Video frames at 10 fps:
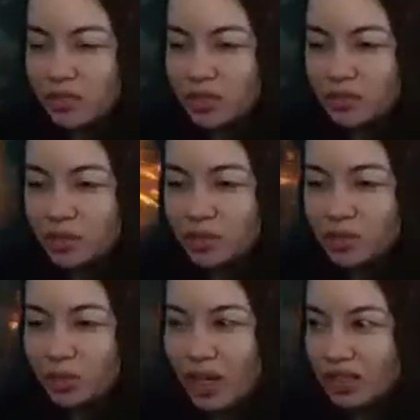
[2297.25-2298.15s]
even if
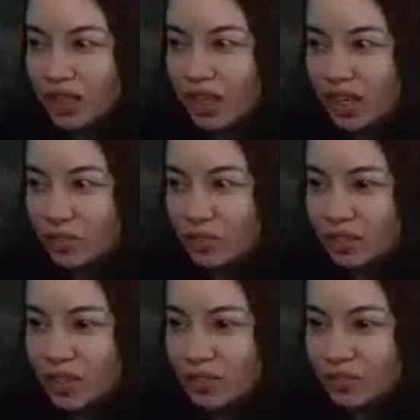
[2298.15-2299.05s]
you tried to hide what
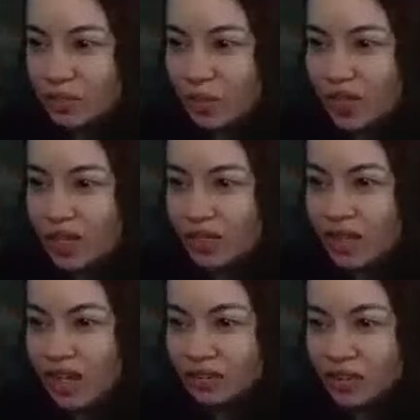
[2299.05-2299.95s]
the name, if you read it out
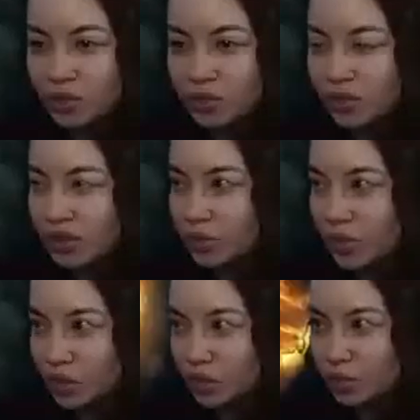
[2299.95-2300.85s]
loud, it was clearly
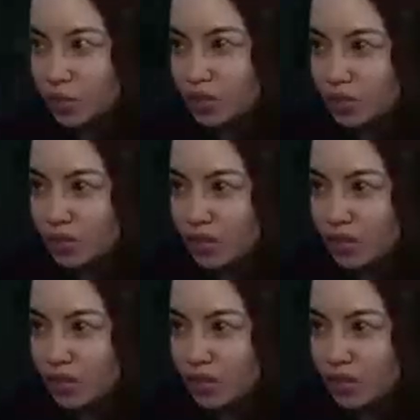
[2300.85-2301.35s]
questionable.